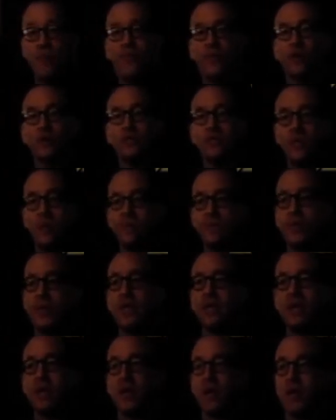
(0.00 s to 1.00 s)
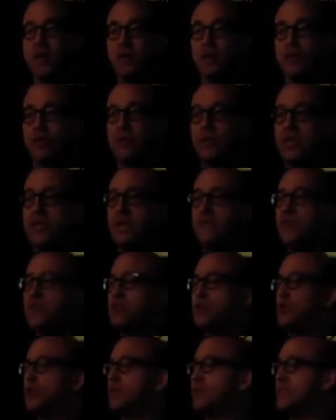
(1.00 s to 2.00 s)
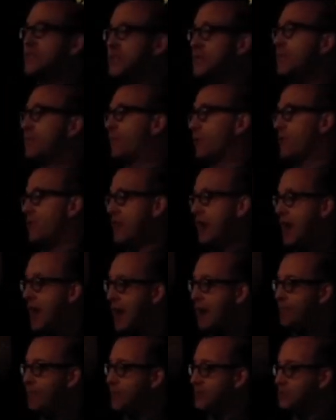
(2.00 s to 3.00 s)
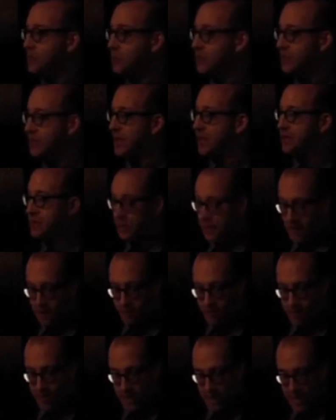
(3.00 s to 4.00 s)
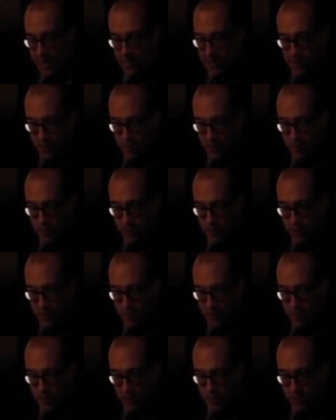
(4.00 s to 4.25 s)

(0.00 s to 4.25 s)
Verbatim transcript: But there's something even sort of deeper that happens within the government.